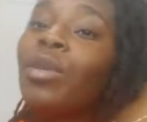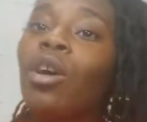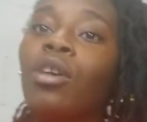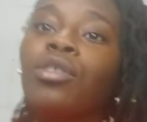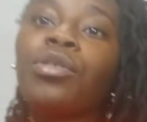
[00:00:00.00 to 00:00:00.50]

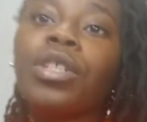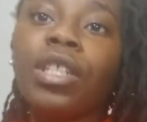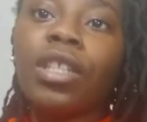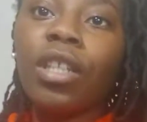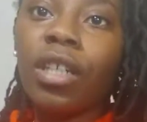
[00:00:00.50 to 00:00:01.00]
on
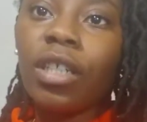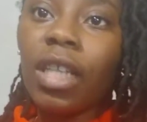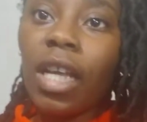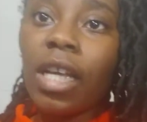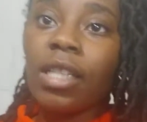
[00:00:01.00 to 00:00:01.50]
Trending
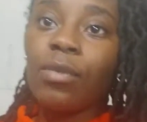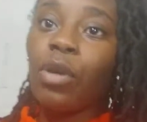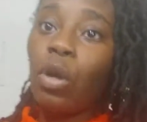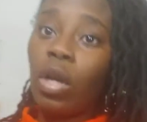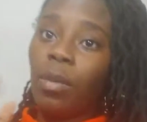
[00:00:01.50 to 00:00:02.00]
Thursdays, we're
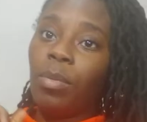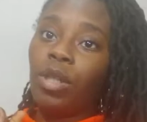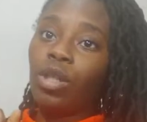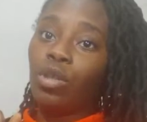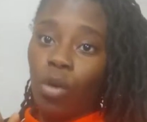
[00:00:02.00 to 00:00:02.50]
going to keep it
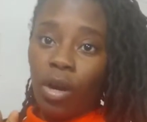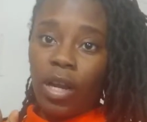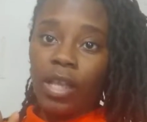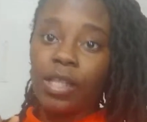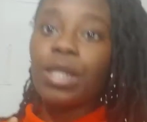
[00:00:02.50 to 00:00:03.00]
short
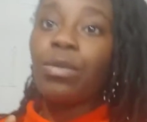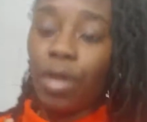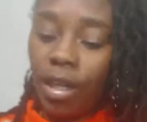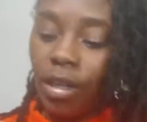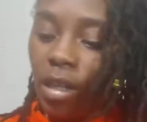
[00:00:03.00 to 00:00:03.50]
and
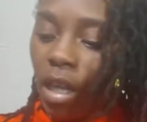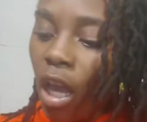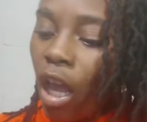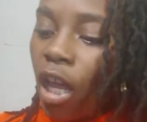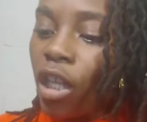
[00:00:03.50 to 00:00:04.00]
sweet.
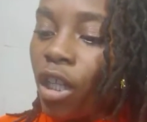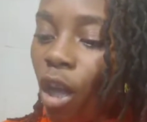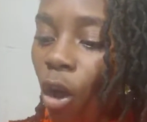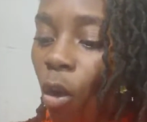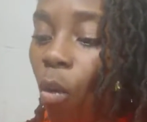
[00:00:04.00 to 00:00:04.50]

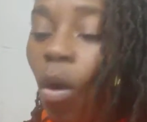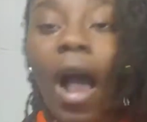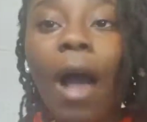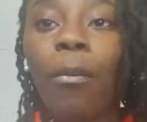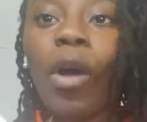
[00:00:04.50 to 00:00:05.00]
So
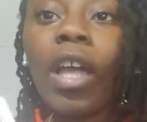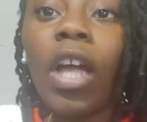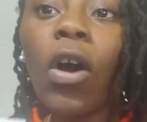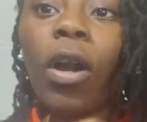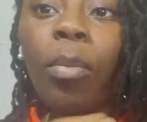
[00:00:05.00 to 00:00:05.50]
I'm
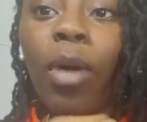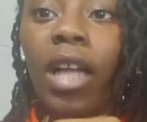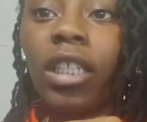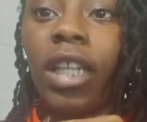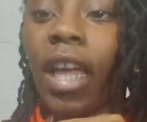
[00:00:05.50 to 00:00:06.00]
working on a
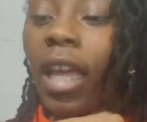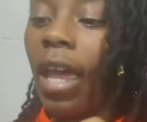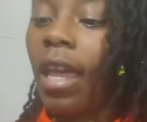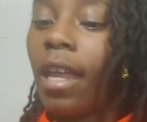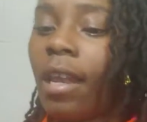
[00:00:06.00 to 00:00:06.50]
project,
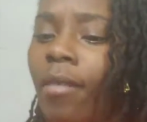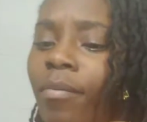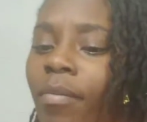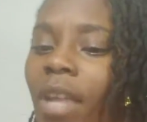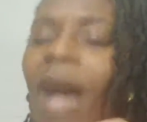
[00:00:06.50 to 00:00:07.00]
and
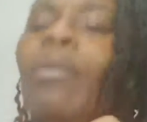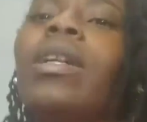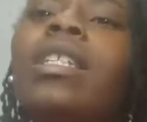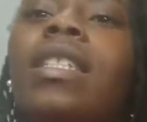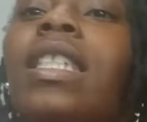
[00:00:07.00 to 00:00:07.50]
I
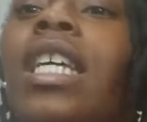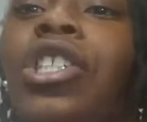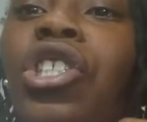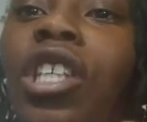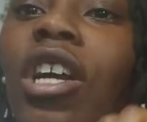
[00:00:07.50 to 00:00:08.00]
wanted to just
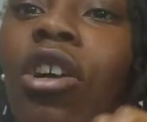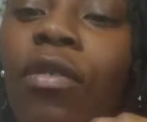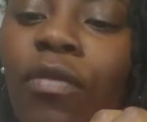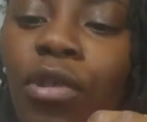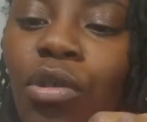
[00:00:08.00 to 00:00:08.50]
share a
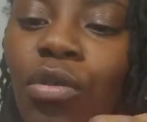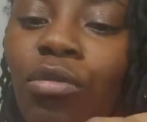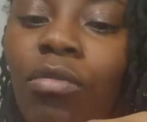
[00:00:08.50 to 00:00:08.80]
few